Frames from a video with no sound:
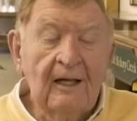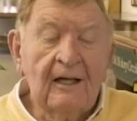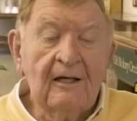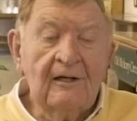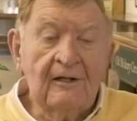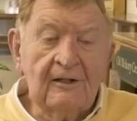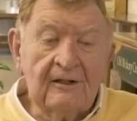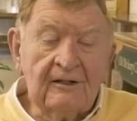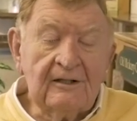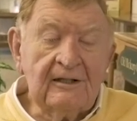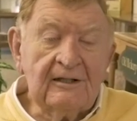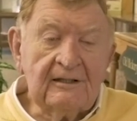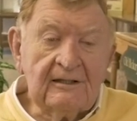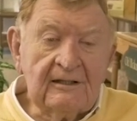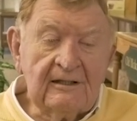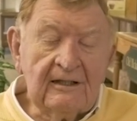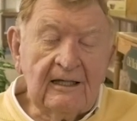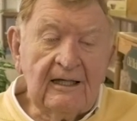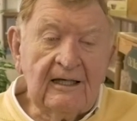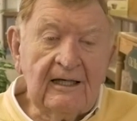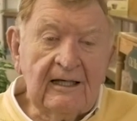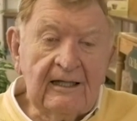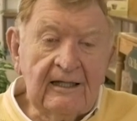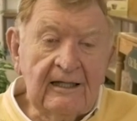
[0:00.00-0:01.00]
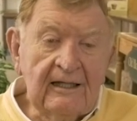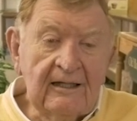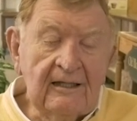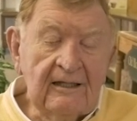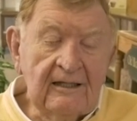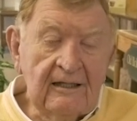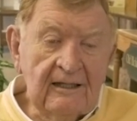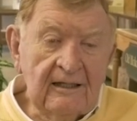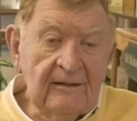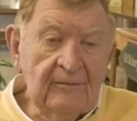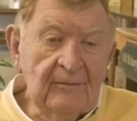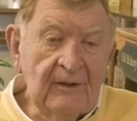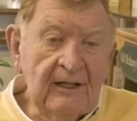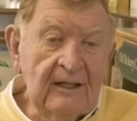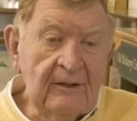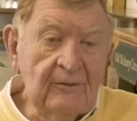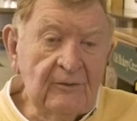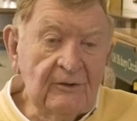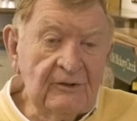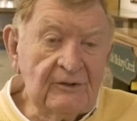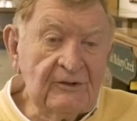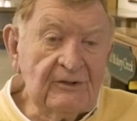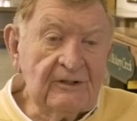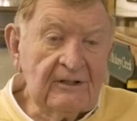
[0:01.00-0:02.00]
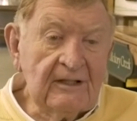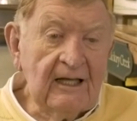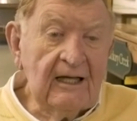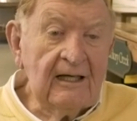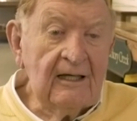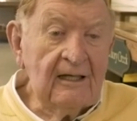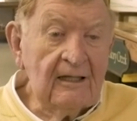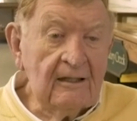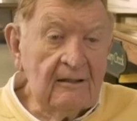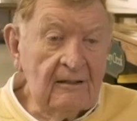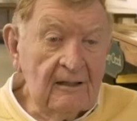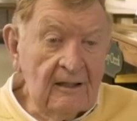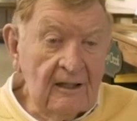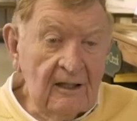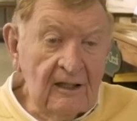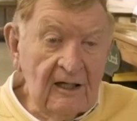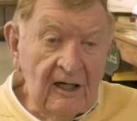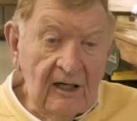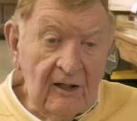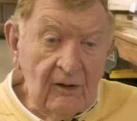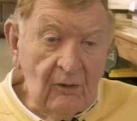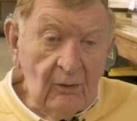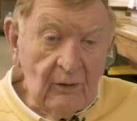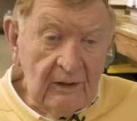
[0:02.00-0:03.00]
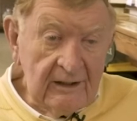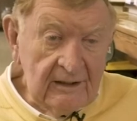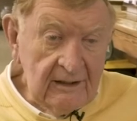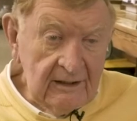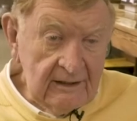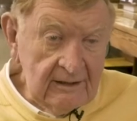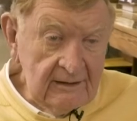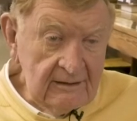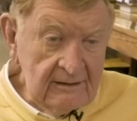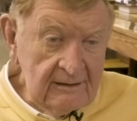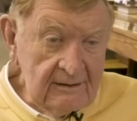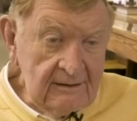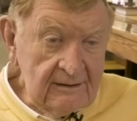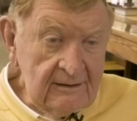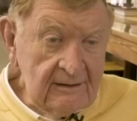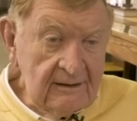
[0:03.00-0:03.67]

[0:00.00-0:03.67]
Look at the land in Baton Rouge and how low it is.